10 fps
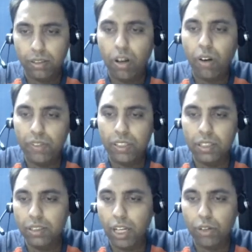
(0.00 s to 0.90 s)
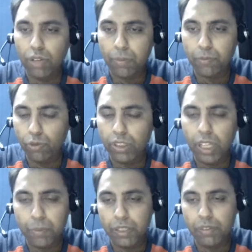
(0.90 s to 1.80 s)
Obviously that wouldn't
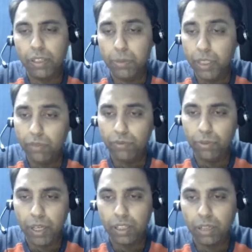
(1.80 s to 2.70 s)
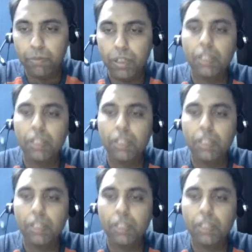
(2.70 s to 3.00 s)
have been a very meaningful bigram, but